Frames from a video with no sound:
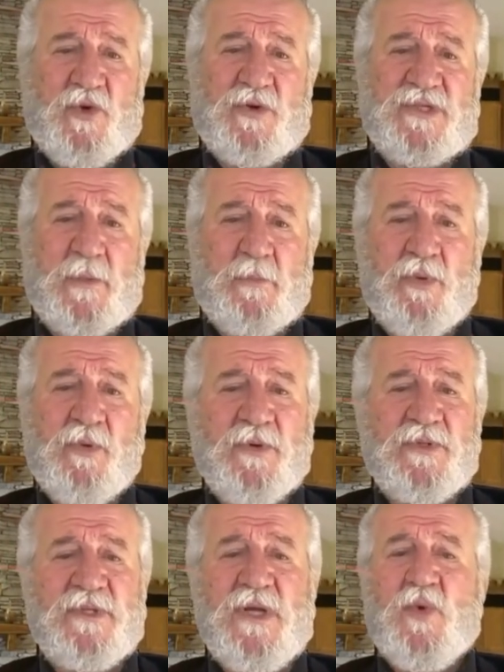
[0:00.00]
your
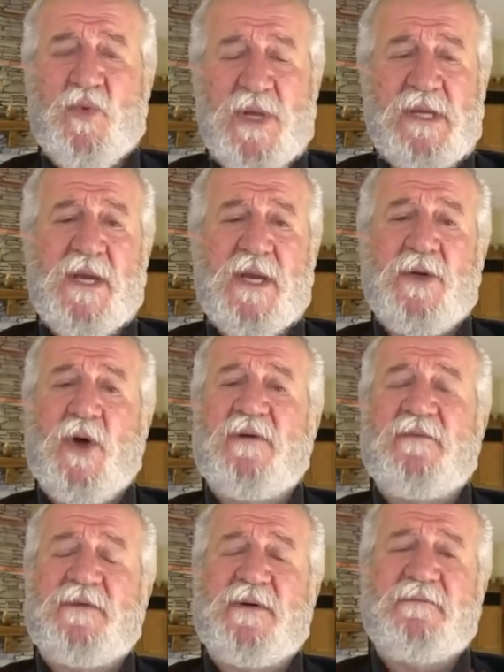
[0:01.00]
support, we can
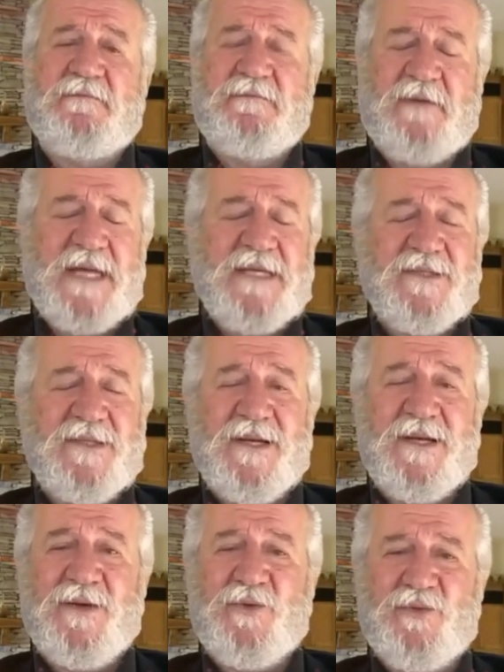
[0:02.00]
offer
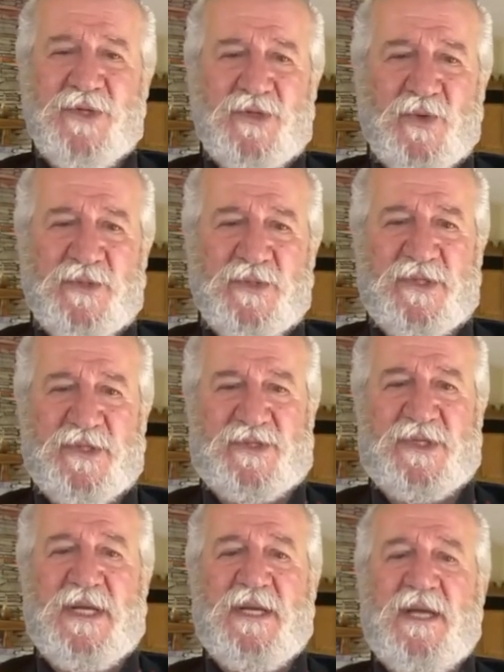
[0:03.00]
vital
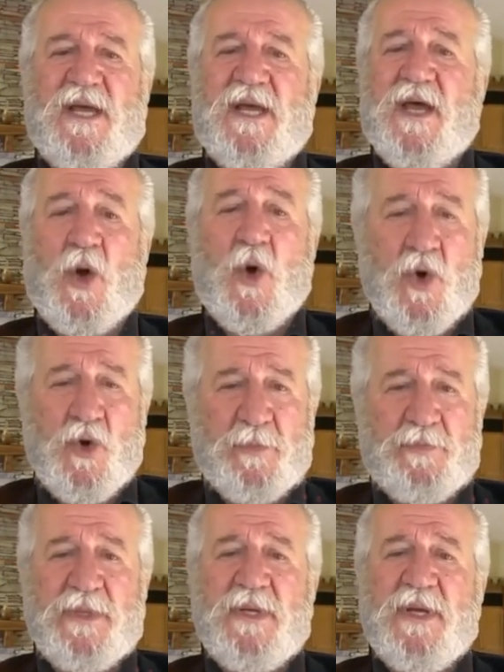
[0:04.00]
resources, uh, hope,